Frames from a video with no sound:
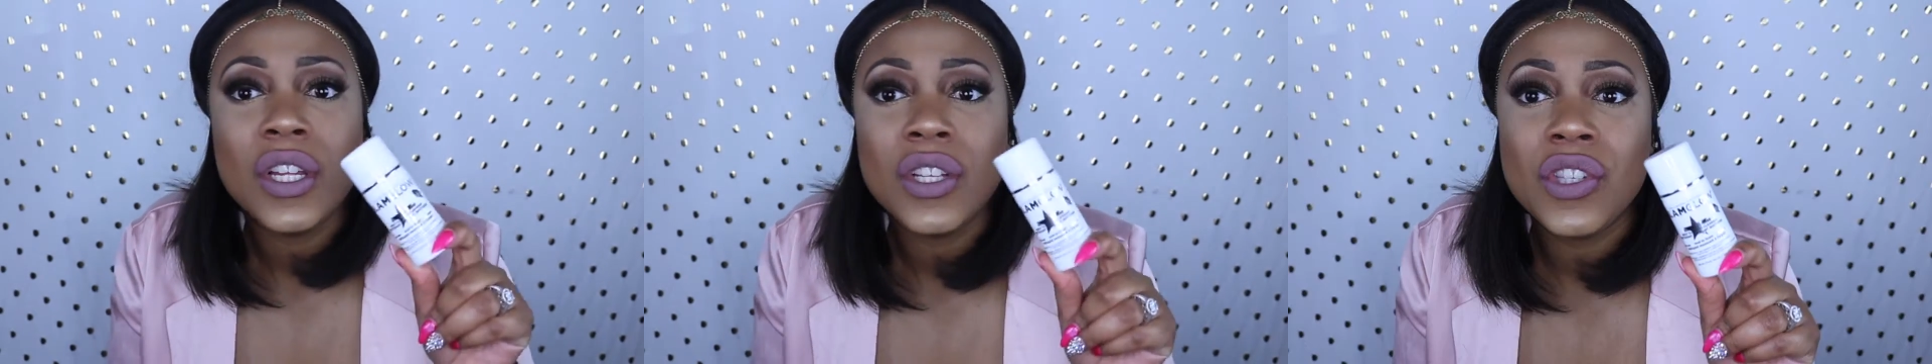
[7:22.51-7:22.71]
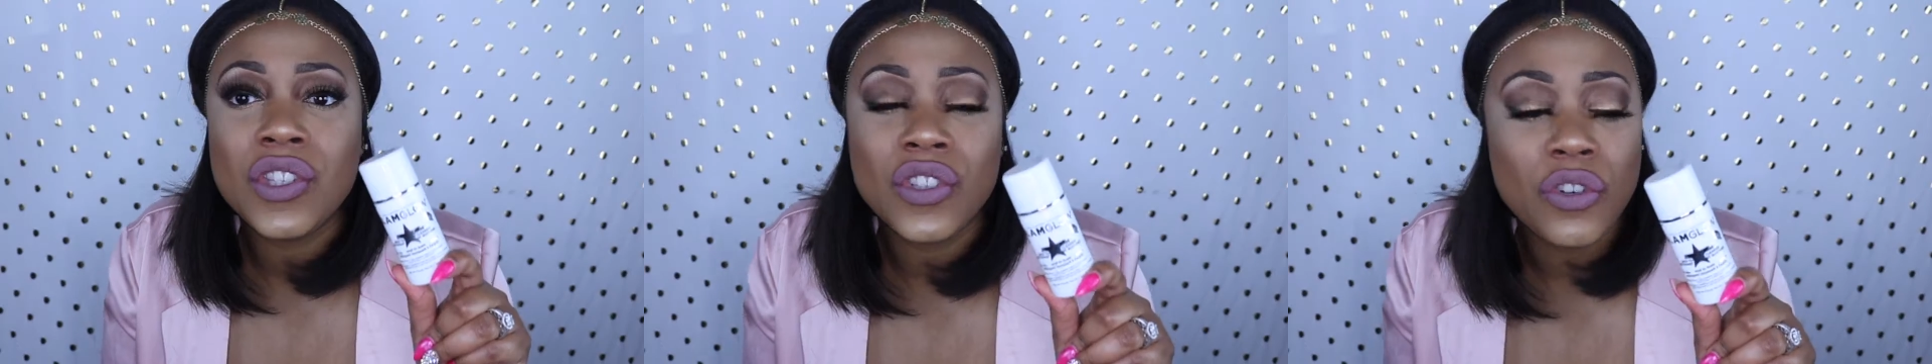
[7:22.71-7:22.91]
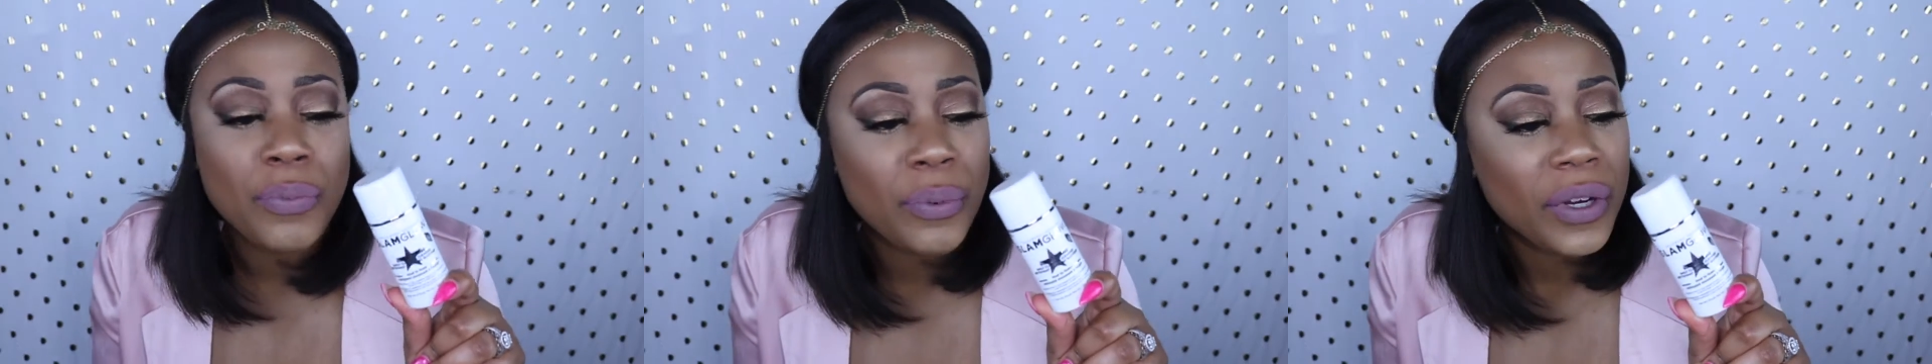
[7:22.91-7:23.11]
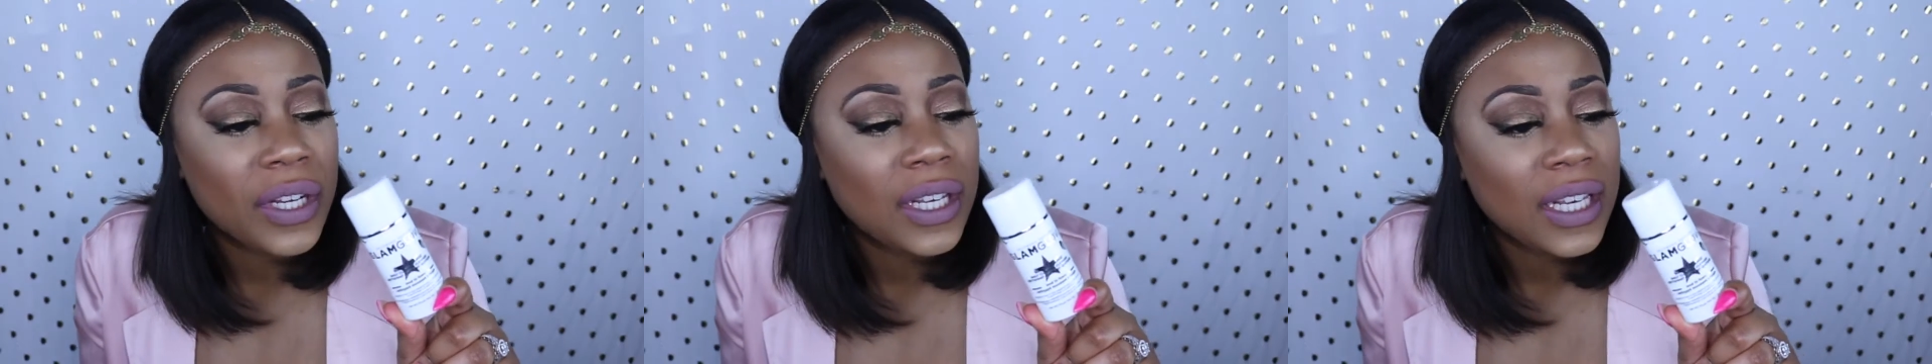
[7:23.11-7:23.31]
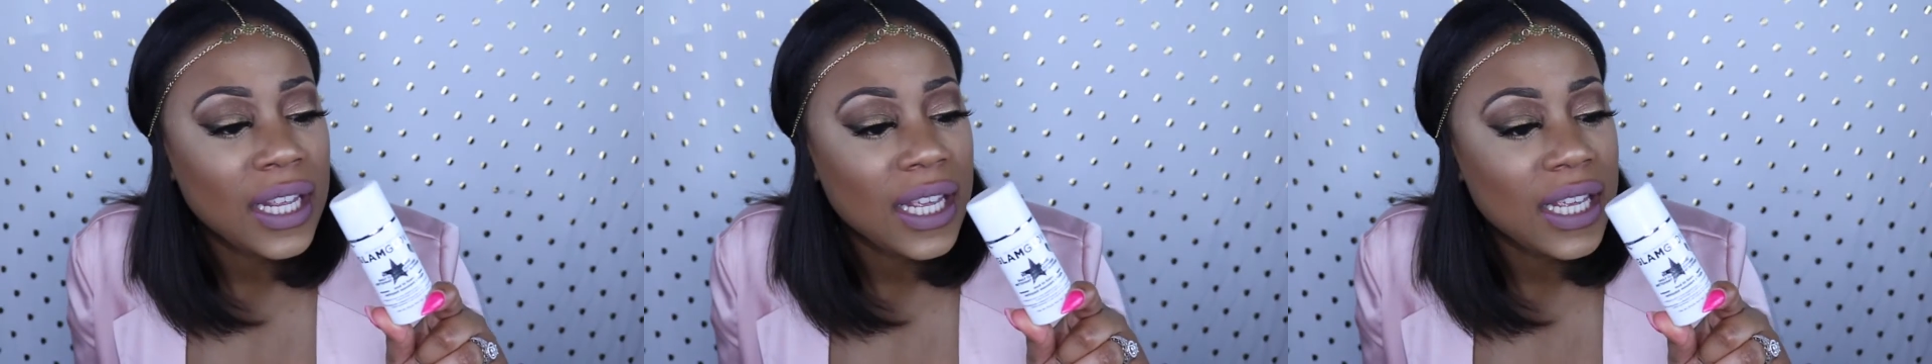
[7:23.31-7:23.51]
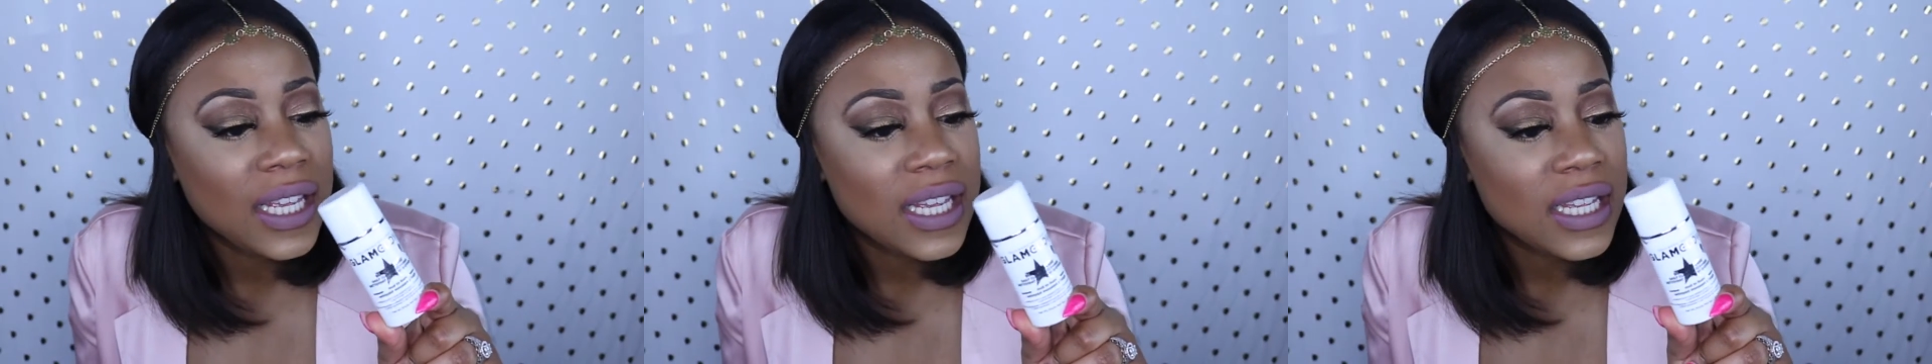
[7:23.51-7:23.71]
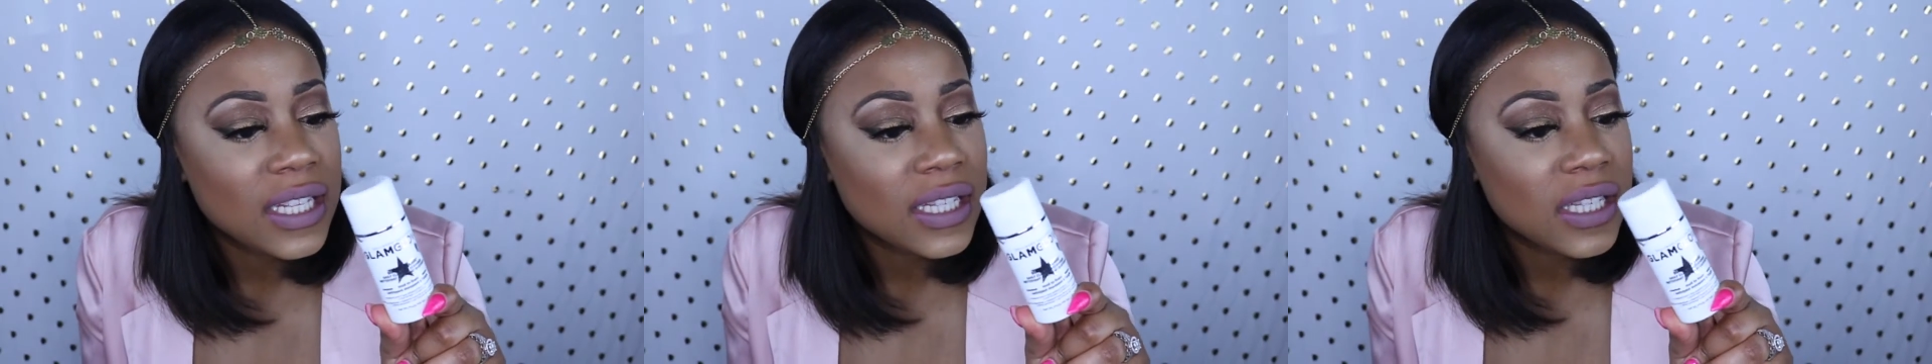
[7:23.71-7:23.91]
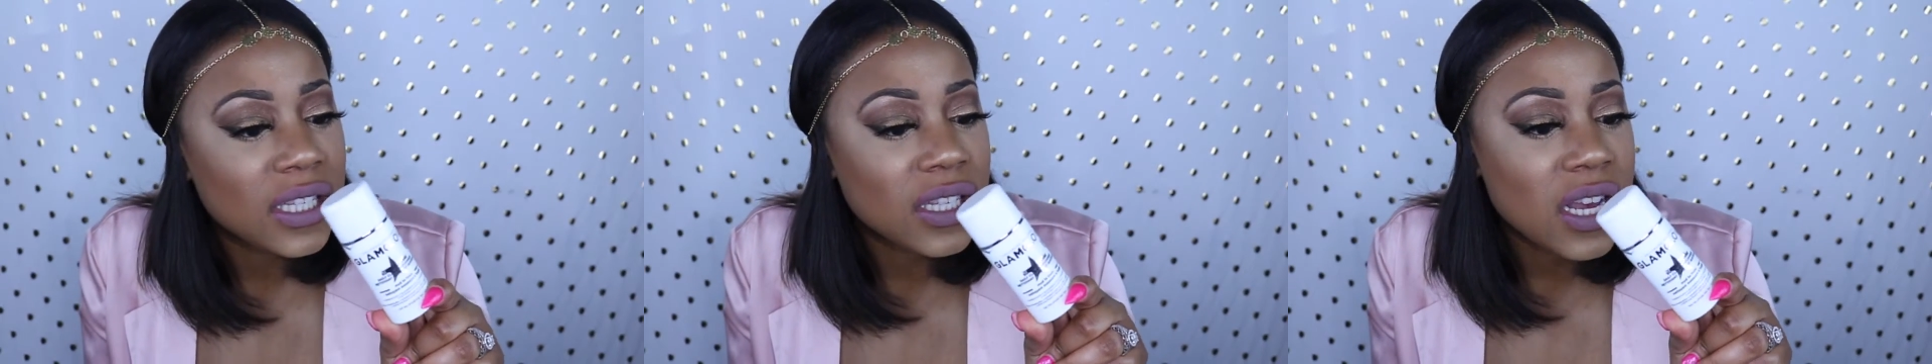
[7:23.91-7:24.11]
Super
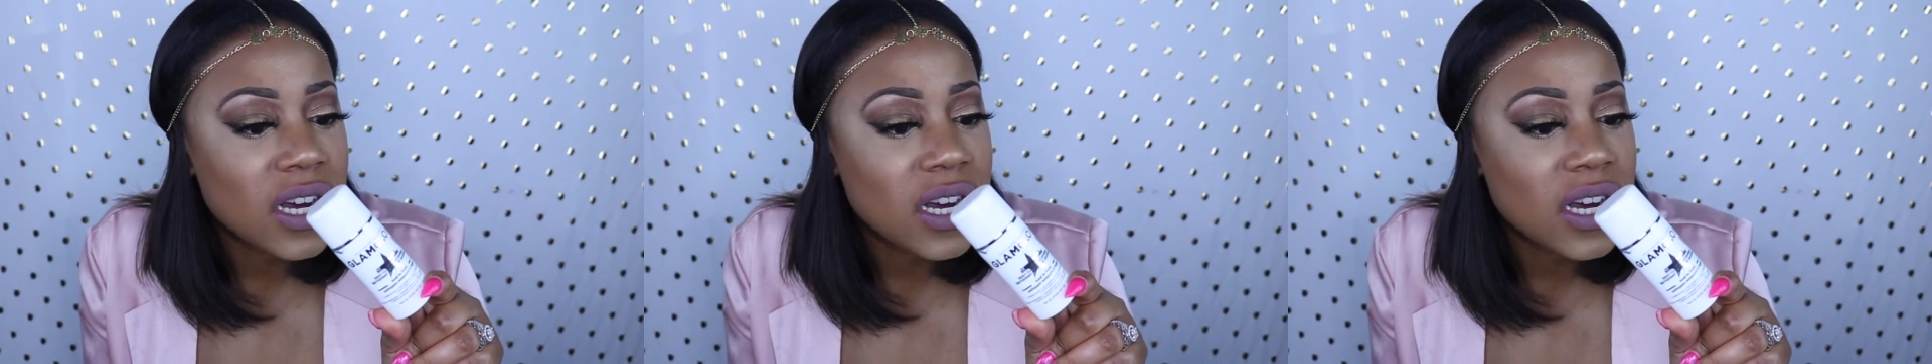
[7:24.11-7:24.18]
Cleanse